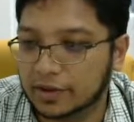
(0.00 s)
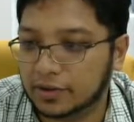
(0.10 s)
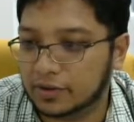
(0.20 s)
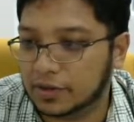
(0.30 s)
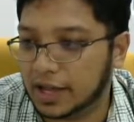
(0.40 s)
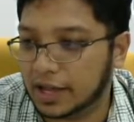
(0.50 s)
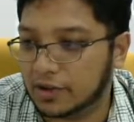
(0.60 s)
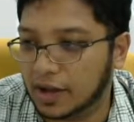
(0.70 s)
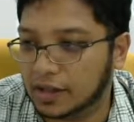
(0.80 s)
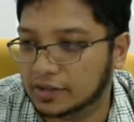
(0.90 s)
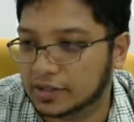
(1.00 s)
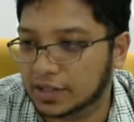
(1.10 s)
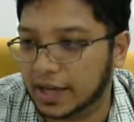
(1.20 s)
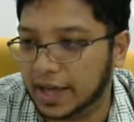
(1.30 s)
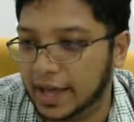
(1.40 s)
you will get your answer
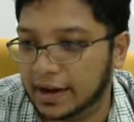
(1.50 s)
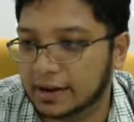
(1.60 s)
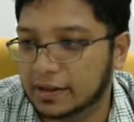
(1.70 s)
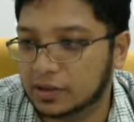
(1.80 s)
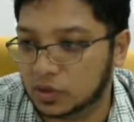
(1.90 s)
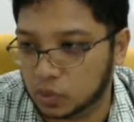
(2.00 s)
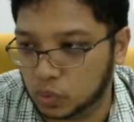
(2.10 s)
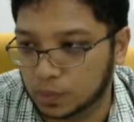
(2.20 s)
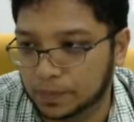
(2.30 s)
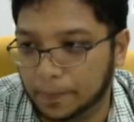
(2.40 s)
at 2.